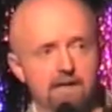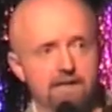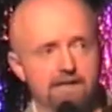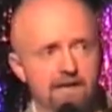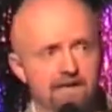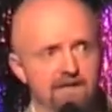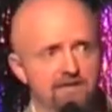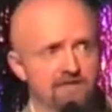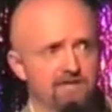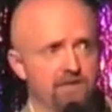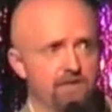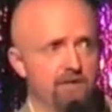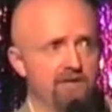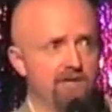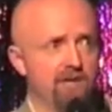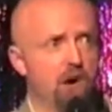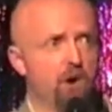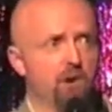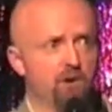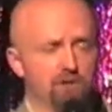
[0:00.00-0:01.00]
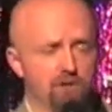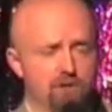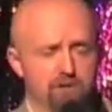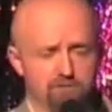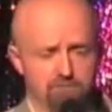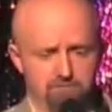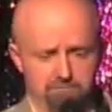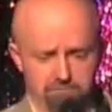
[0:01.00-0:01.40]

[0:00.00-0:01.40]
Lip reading: Dances with Dogs.